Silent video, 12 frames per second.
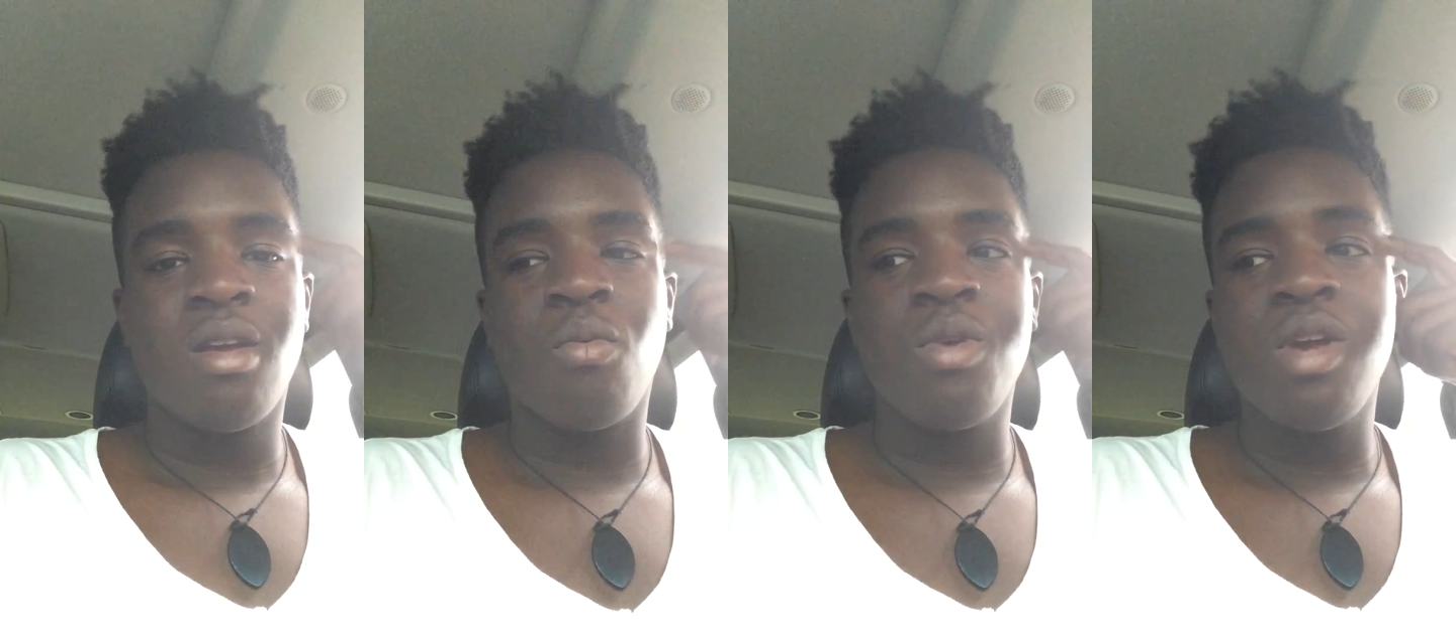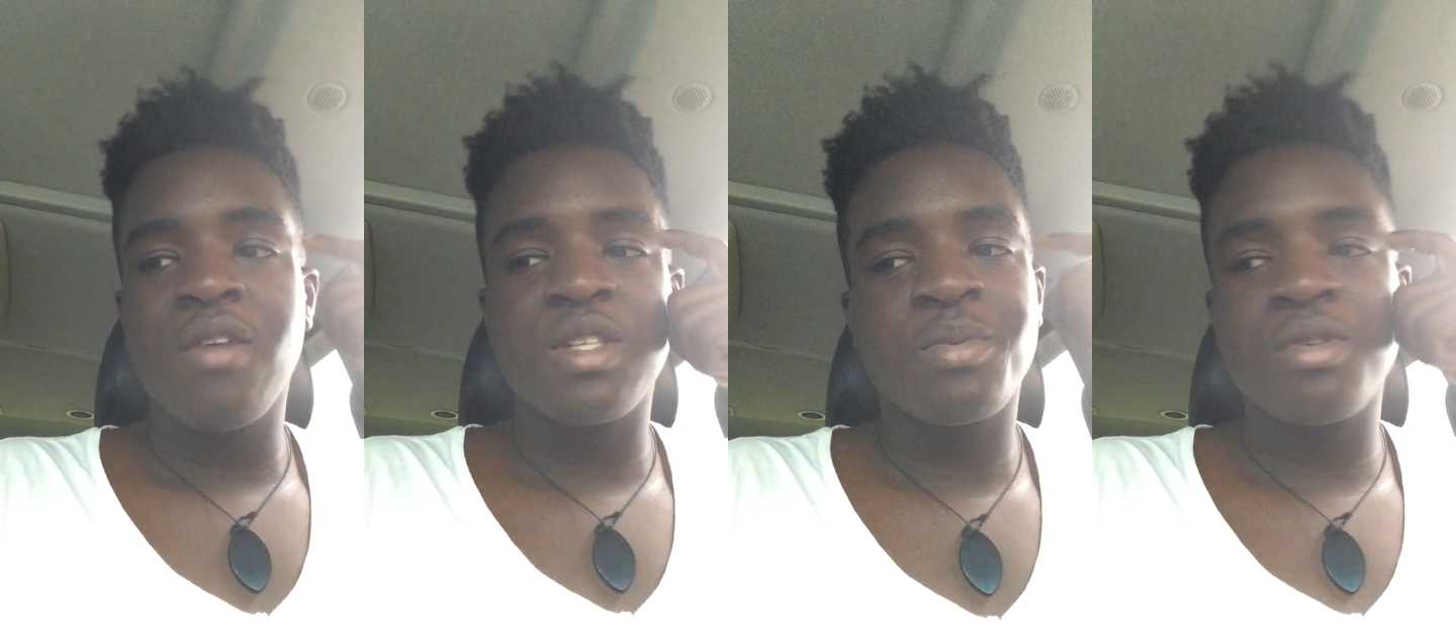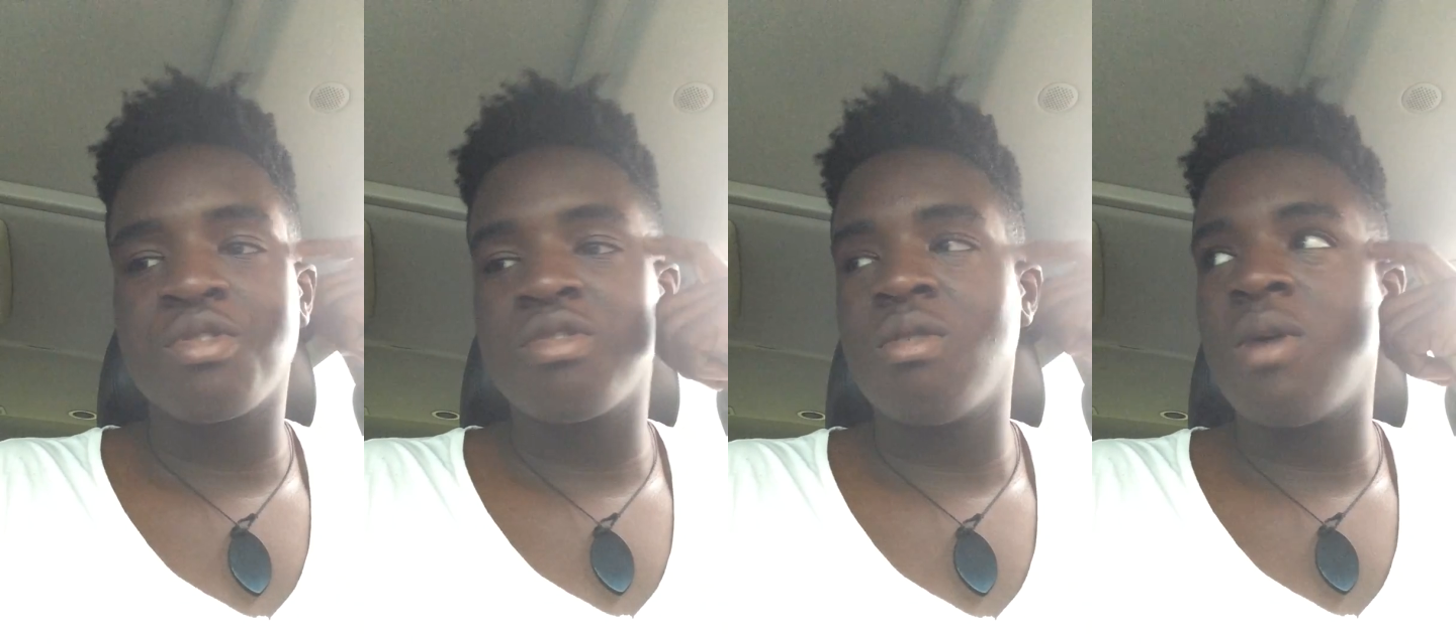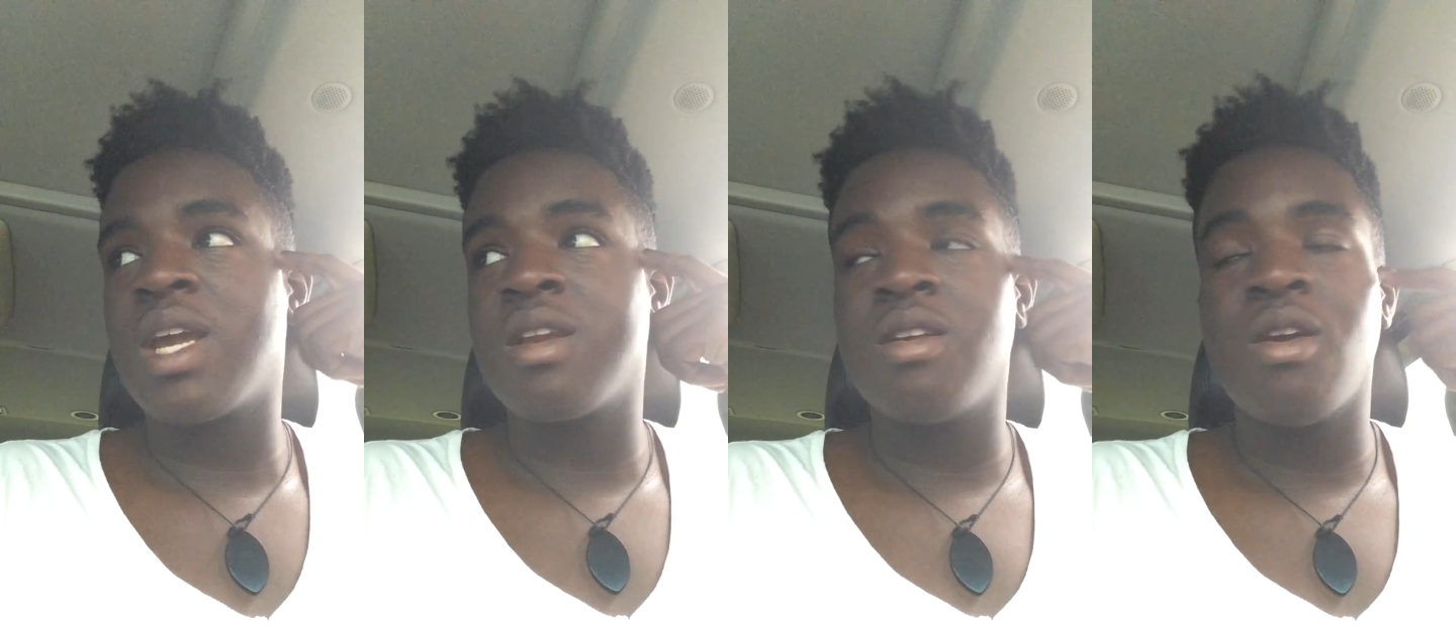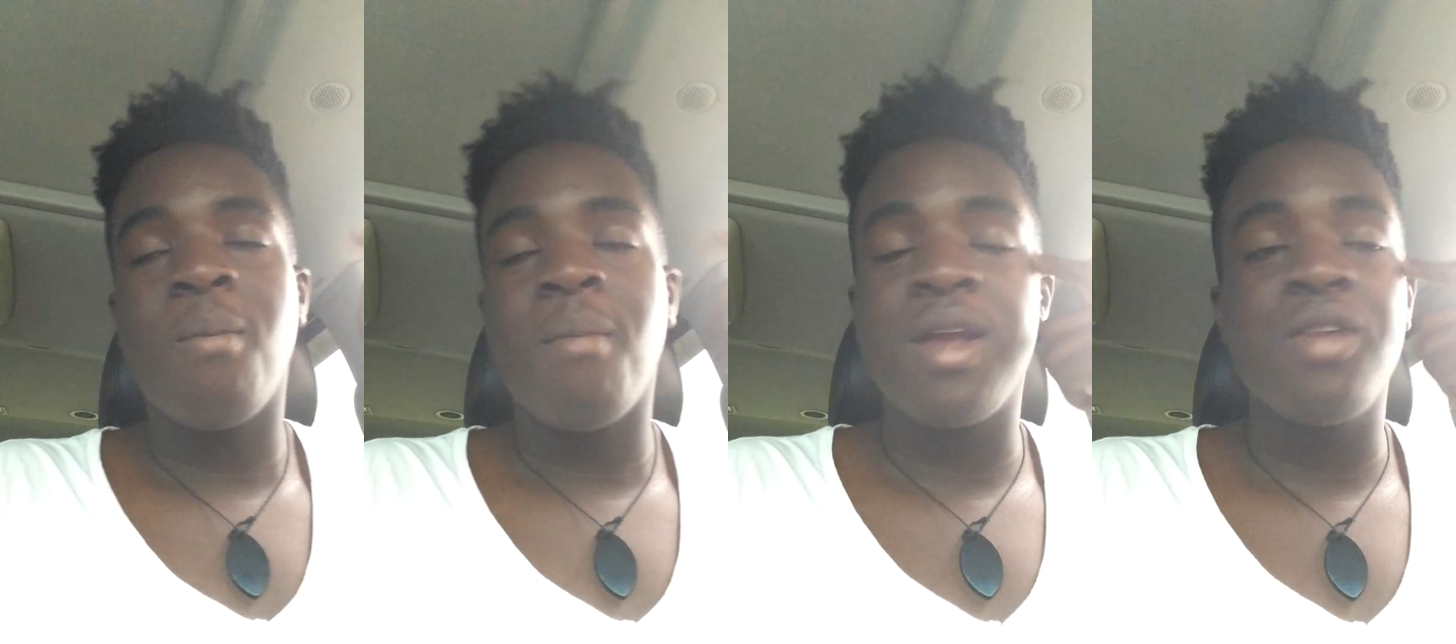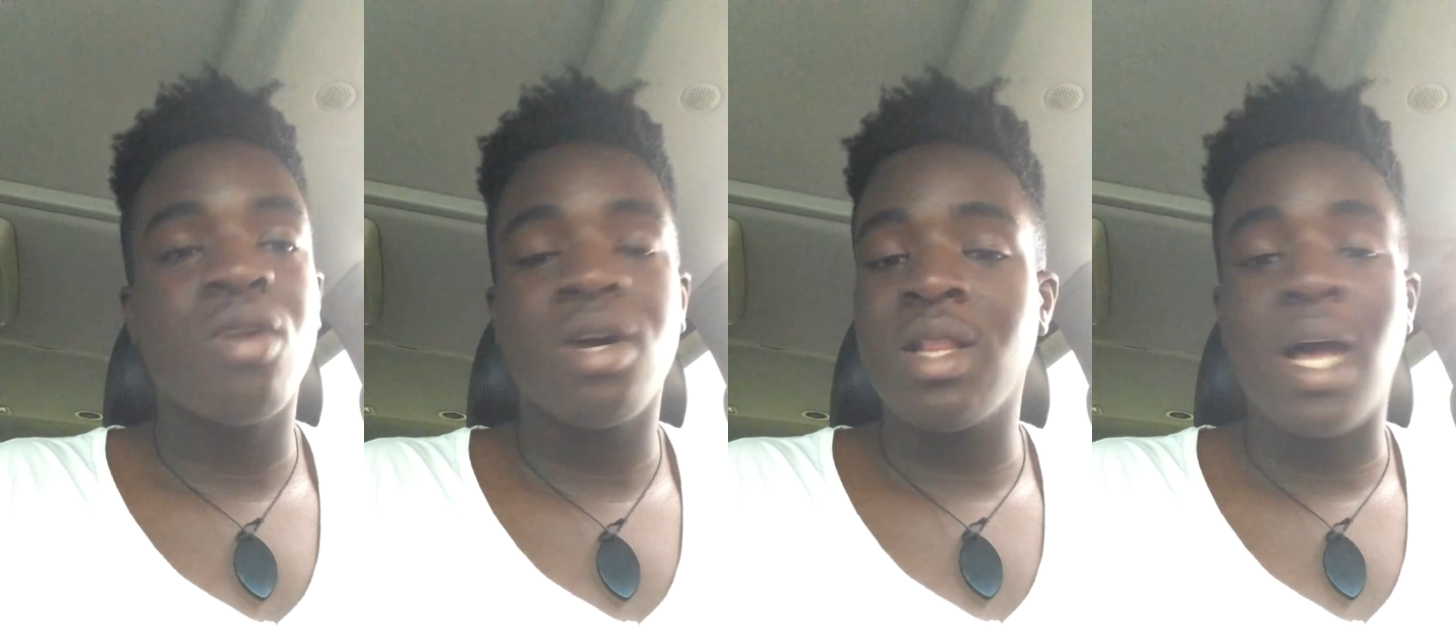When you have a spiritual awakening, your mind,
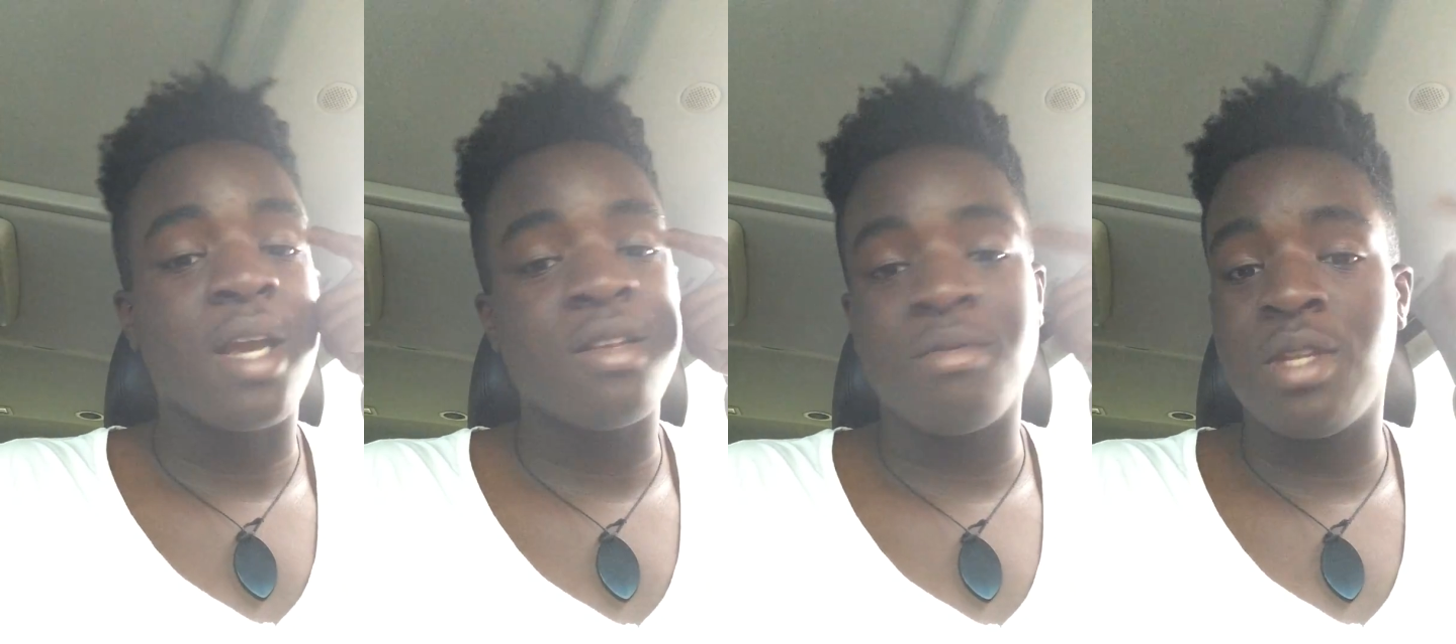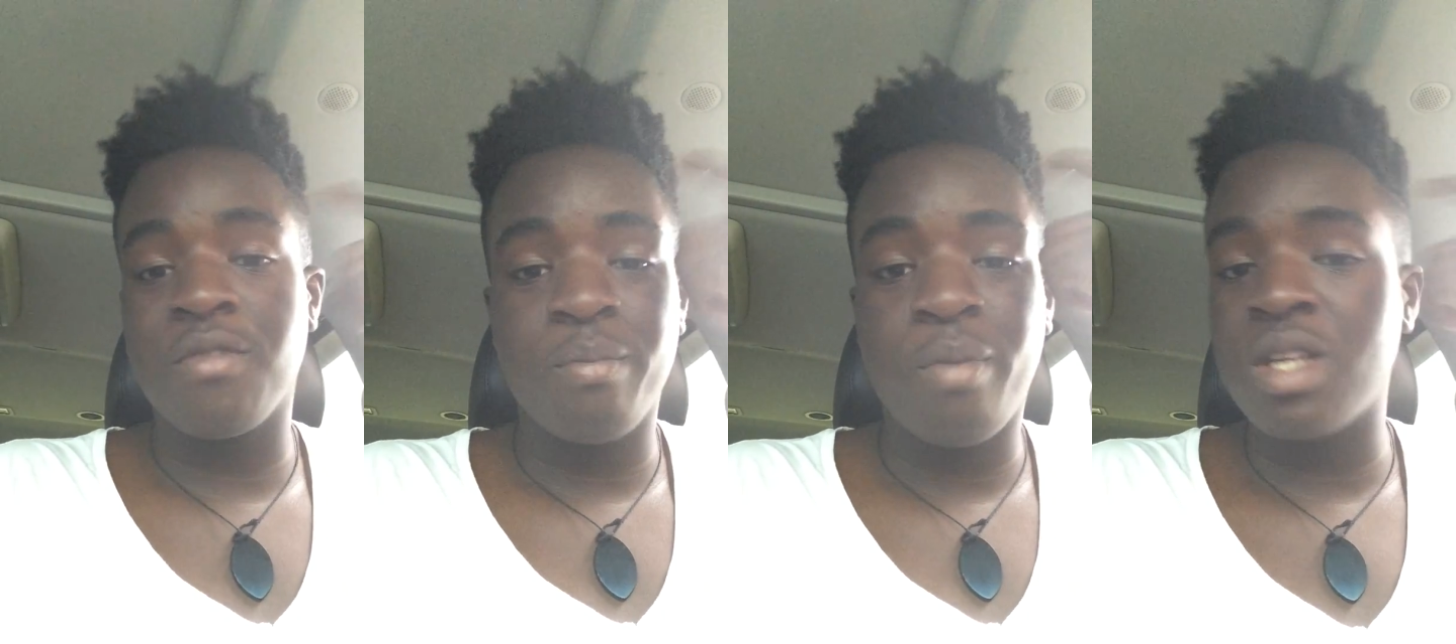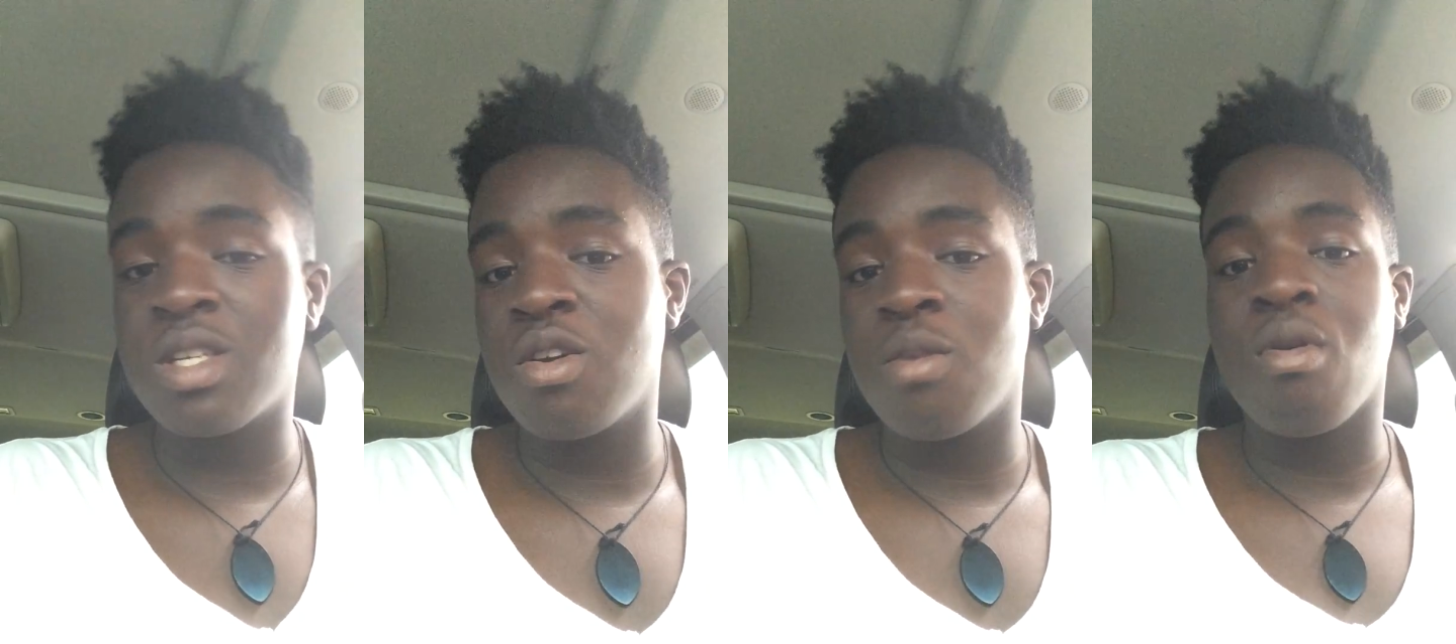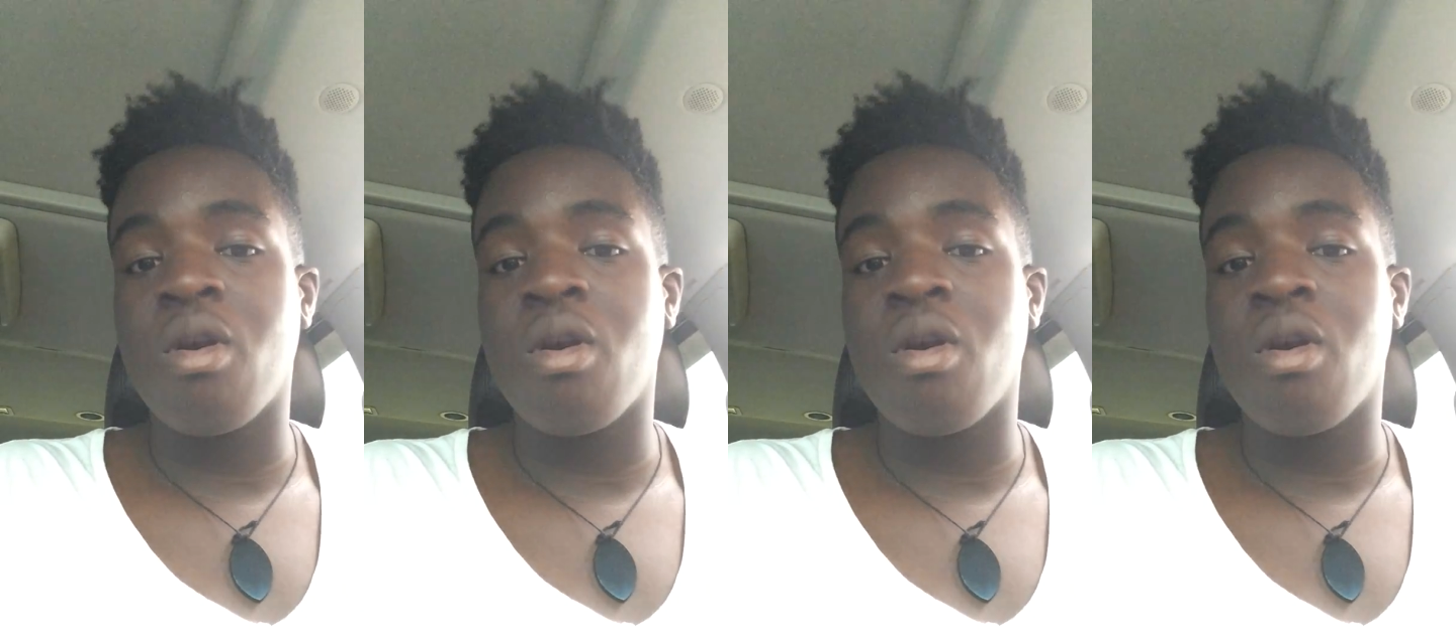you unlocking different parts of your